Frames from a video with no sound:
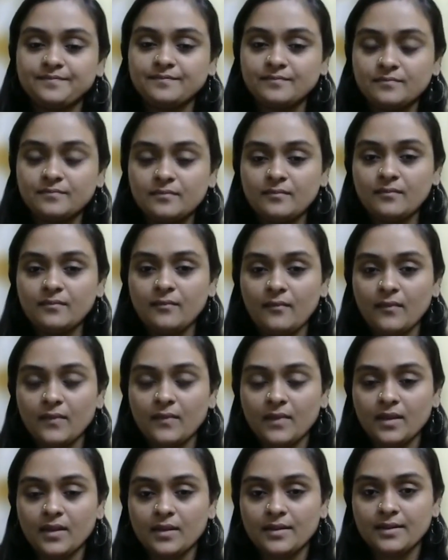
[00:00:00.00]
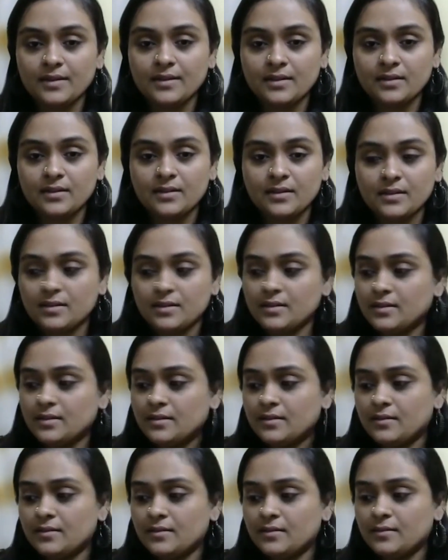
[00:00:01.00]

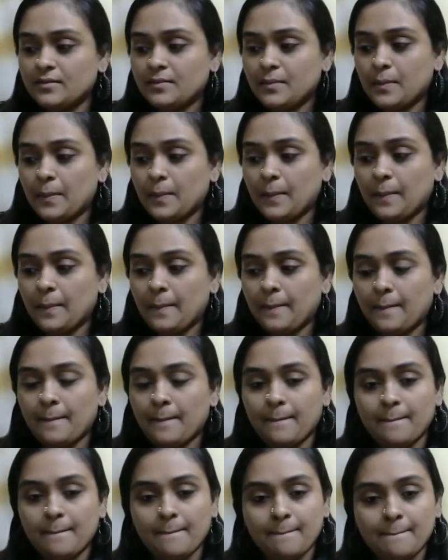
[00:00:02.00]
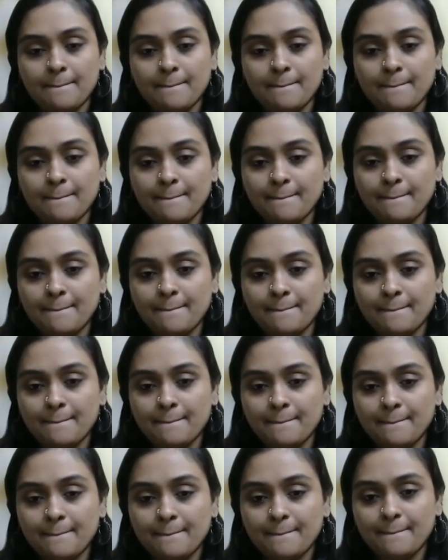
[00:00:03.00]

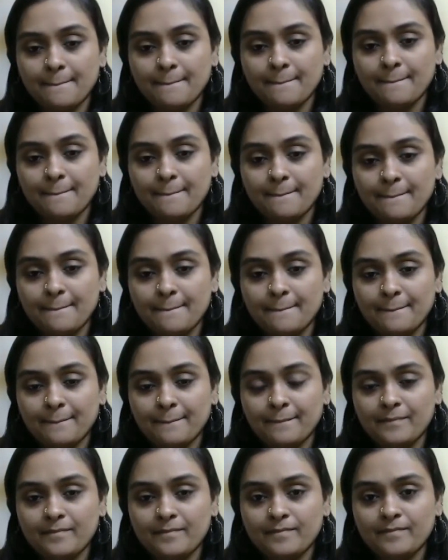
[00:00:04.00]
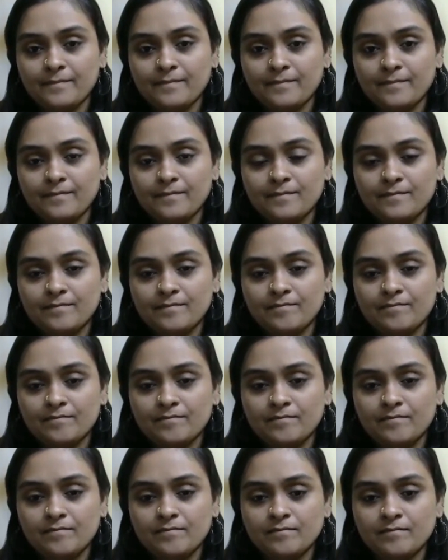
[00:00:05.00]

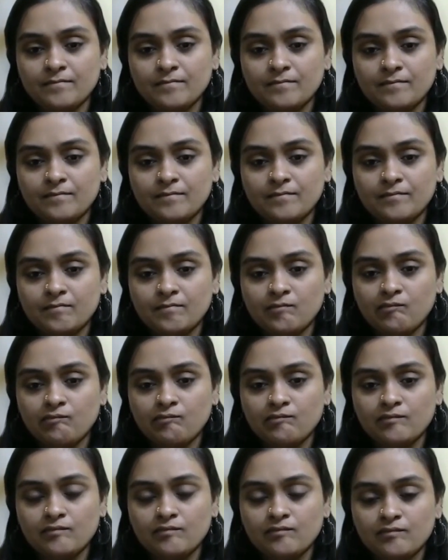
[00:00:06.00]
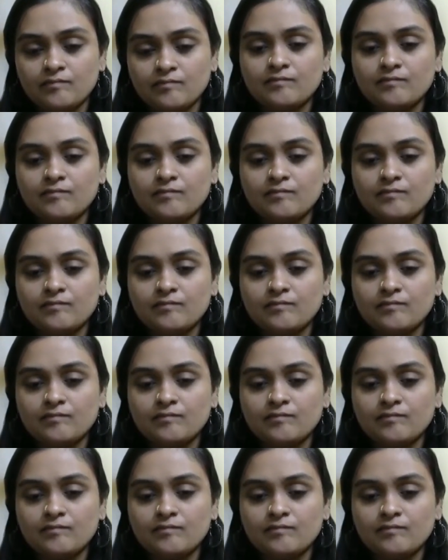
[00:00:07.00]
(silent)